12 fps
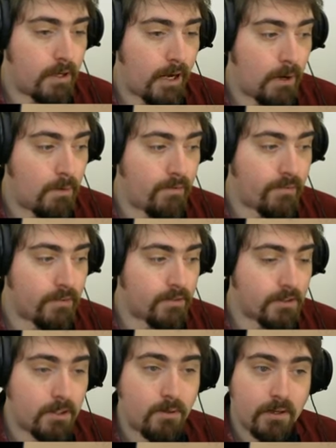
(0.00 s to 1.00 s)
However,
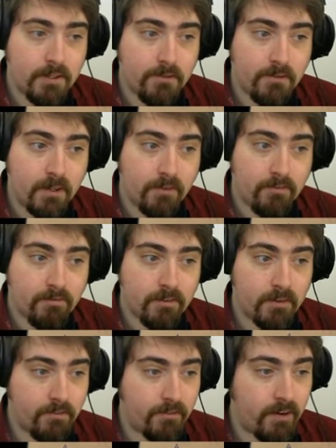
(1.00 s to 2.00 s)
so has Furfa,
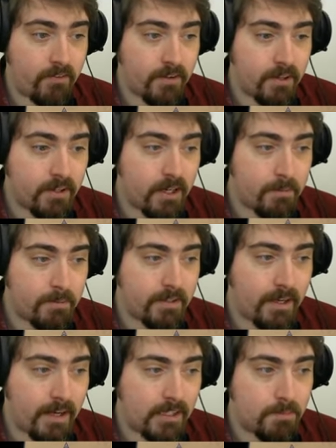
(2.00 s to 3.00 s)
and if Furfa can come in to
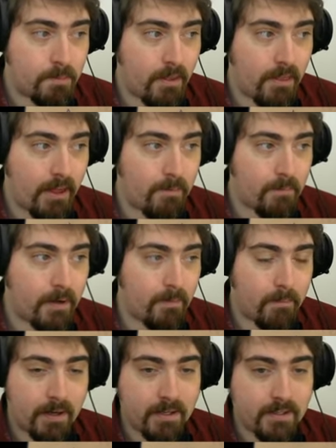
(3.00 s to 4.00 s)
help, that
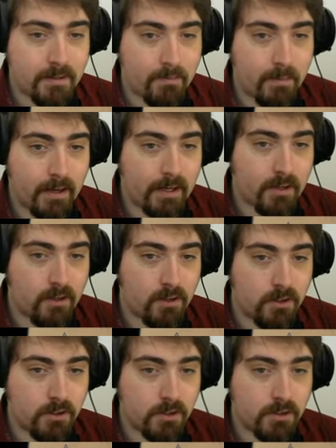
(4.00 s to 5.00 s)
might make
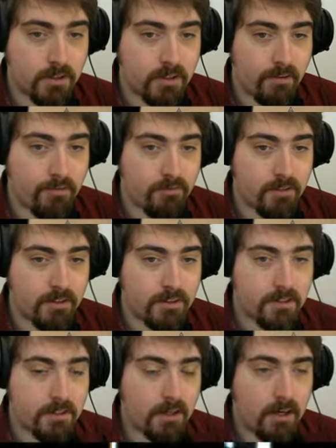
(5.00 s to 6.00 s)
all the
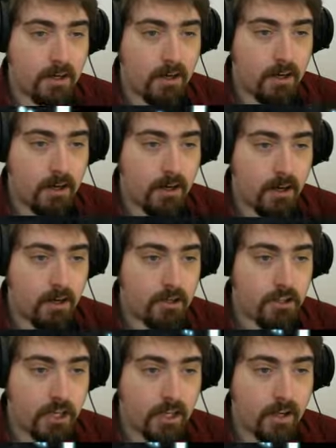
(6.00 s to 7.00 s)
difference.
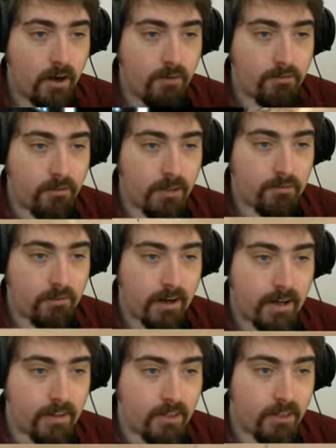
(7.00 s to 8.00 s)
Checking over on the
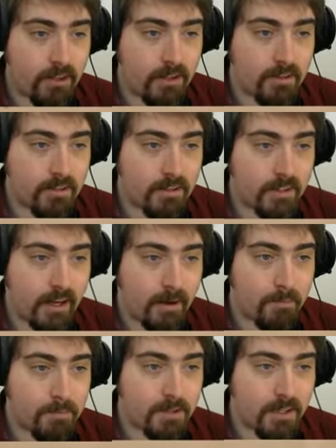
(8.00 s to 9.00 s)
right, these
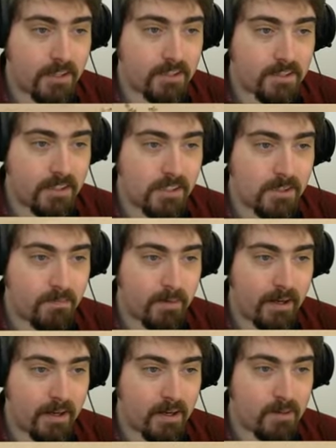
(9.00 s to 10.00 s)
labs are still
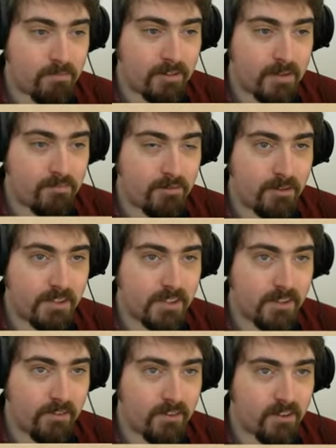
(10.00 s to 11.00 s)
being pretty
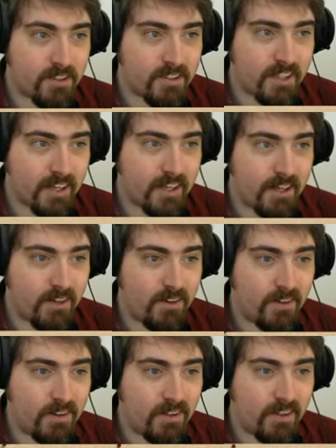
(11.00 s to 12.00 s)
brutal for Psycho.